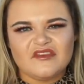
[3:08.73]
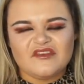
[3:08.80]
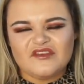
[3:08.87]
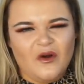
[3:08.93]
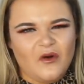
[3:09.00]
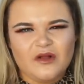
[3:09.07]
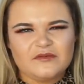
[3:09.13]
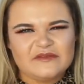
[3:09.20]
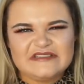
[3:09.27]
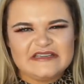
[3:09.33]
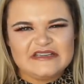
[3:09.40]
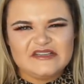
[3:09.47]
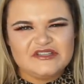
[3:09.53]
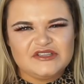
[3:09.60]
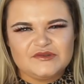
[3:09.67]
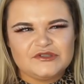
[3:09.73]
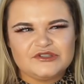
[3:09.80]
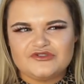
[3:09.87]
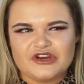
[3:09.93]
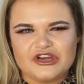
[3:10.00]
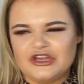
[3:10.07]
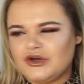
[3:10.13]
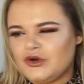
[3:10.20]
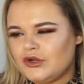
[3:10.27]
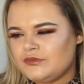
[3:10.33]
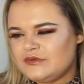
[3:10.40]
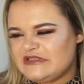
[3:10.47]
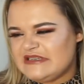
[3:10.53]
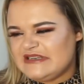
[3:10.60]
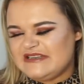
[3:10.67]
You always need deodorant, you
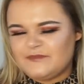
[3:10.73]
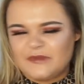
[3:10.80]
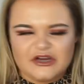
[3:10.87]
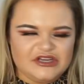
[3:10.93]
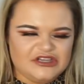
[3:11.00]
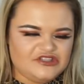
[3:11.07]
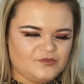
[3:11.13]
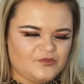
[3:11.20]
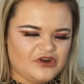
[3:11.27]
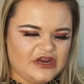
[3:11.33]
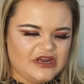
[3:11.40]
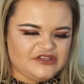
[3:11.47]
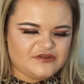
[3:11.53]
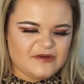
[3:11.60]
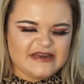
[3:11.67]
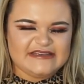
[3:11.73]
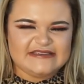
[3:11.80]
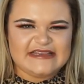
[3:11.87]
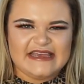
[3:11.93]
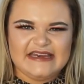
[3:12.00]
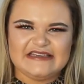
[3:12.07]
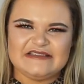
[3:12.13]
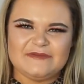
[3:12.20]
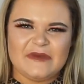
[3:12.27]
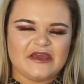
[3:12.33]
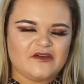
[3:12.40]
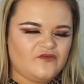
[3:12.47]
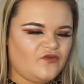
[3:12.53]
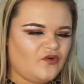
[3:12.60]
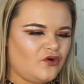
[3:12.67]
always need body spray, so I decided to
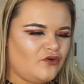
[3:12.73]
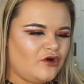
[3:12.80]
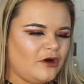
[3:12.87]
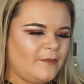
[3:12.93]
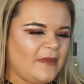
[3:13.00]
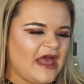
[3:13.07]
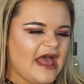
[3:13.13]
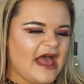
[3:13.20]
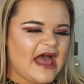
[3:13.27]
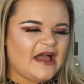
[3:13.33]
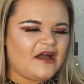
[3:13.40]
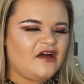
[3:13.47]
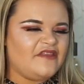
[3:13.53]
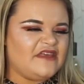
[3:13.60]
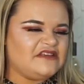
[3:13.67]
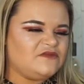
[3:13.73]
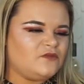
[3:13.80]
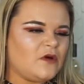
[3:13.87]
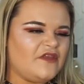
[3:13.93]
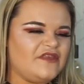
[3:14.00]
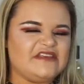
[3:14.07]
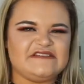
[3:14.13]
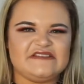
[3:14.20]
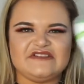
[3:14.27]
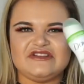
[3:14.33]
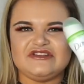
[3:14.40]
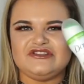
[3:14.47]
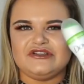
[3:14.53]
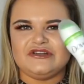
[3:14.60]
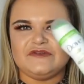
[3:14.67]
pick four up. I got this one. This is
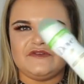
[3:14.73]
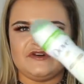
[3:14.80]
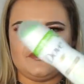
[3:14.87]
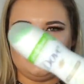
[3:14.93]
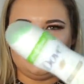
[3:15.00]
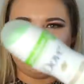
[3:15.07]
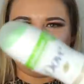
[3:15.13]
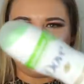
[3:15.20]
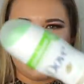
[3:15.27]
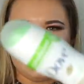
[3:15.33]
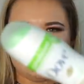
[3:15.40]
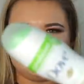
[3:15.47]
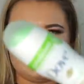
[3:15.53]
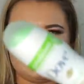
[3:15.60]
the Dove Go Fresh.